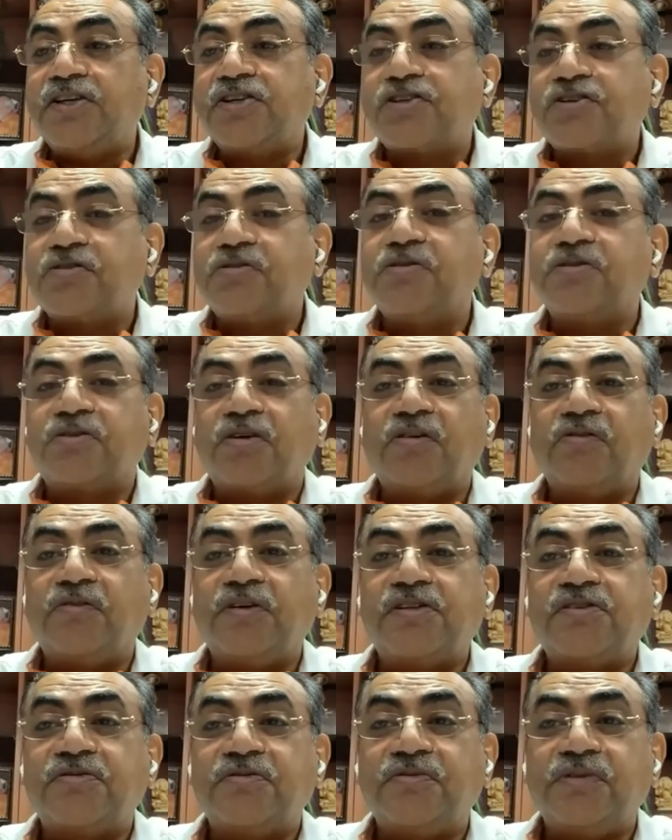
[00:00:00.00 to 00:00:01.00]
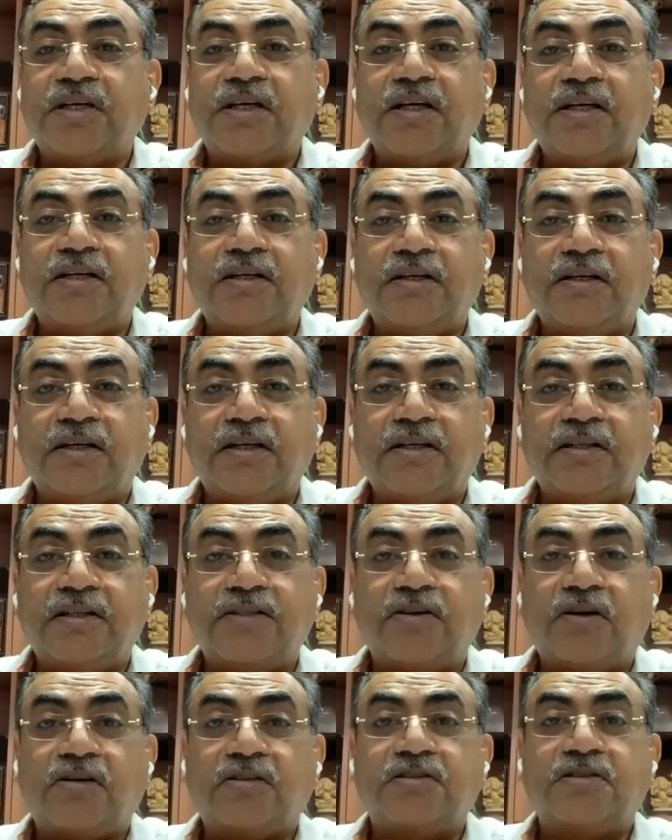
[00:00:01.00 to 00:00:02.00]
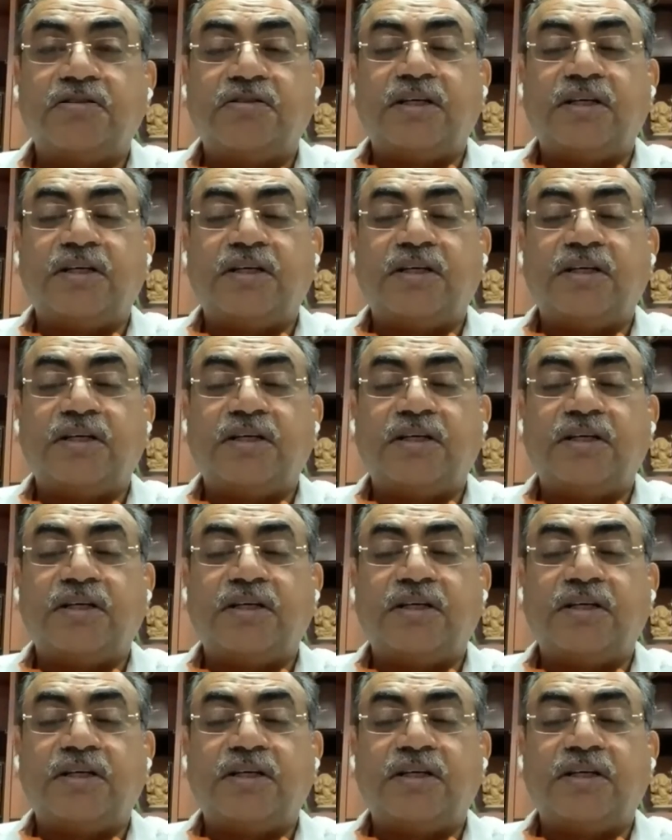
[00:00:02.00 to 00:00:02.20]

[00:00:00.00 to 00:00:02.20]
issues on which we can talk